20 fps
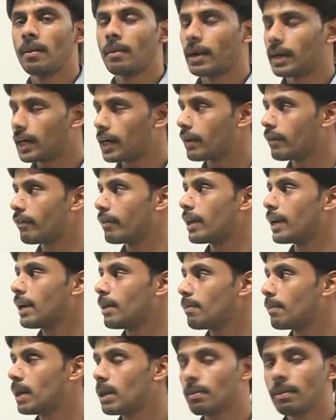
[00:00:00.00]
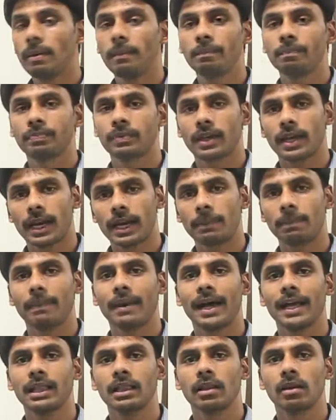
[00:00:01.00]
But at a very minimum,
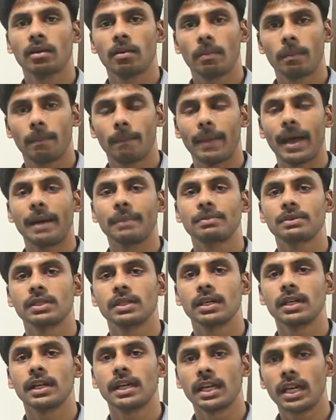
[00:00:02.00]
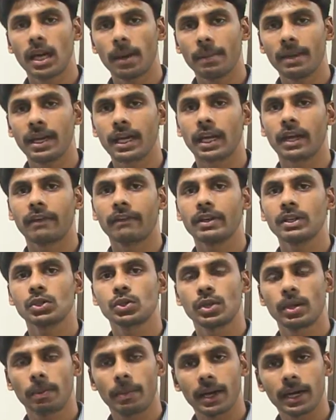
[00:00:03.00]
@path maps the incoming request
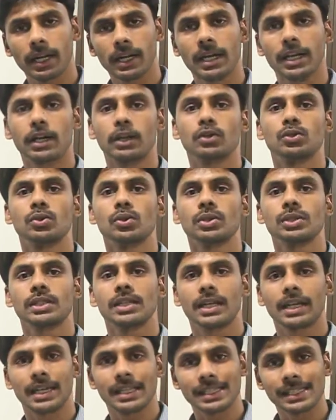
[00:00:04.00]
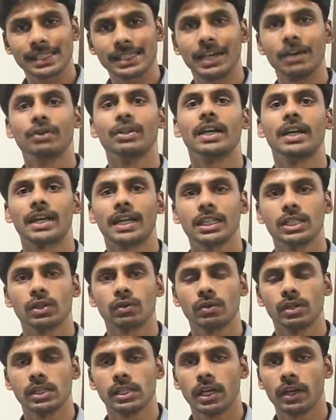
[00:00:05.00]
to a particular resource that can serve the
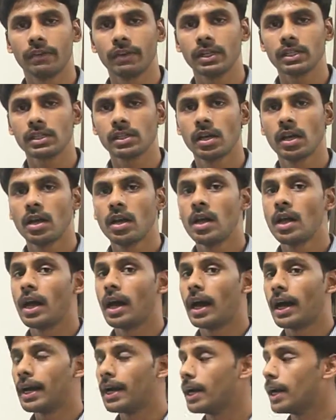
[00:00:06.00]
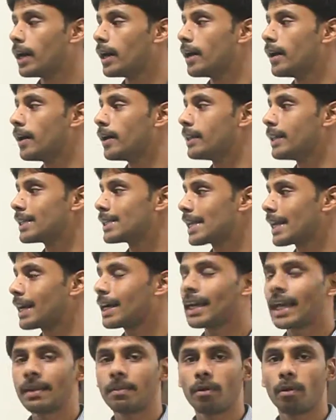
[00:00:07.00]
RESTful service. And the
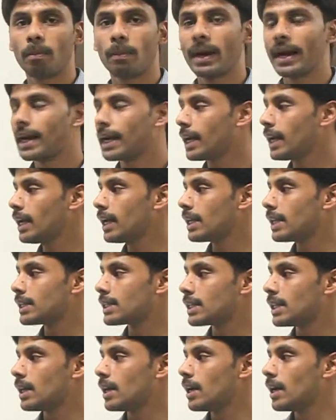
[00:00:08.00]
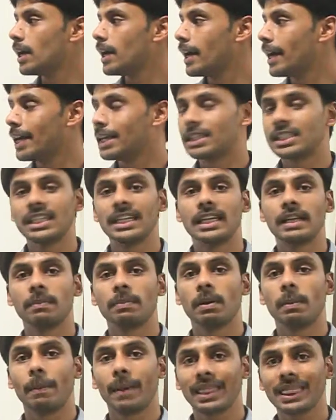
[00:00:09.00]
second type of binding is the
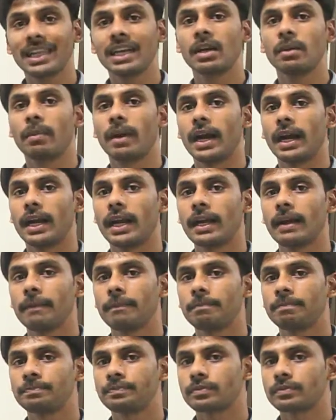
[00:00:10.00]
HTTP method binding,